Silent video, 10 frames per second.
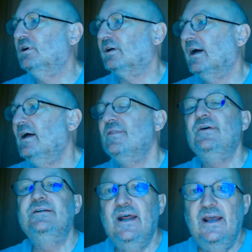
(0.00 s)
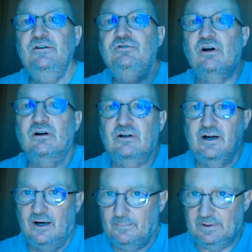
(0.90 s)
look, the days are
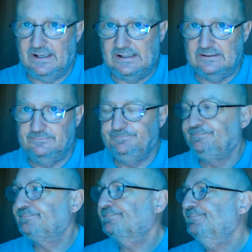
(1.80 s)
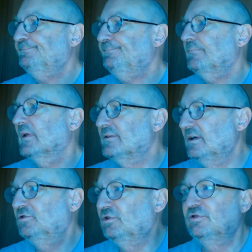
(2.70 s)
coming.
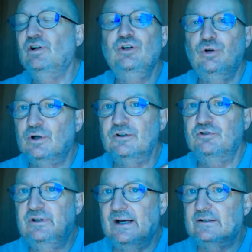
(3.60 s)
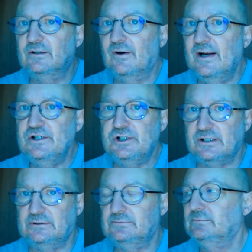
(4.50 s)
This is the Lord's
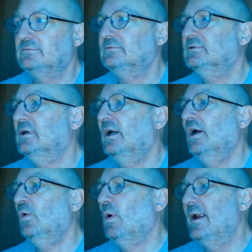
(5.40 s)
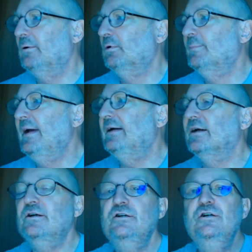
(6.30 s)
declaration. When I will make
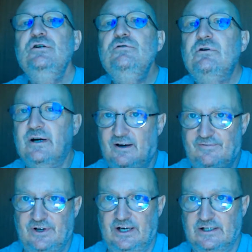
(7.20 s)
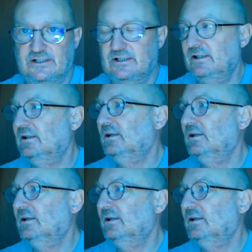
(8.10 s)
a new covenant